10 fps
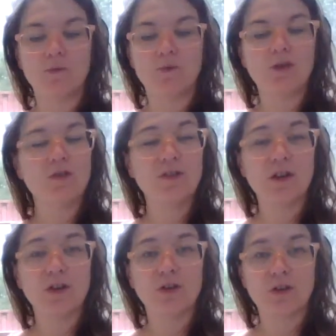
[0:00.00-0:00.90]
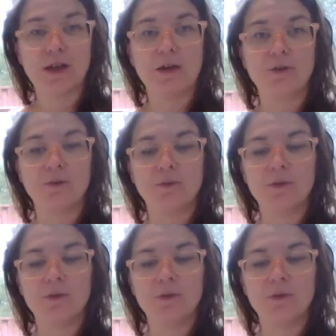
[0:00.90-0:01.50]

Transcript: we just hunkered down.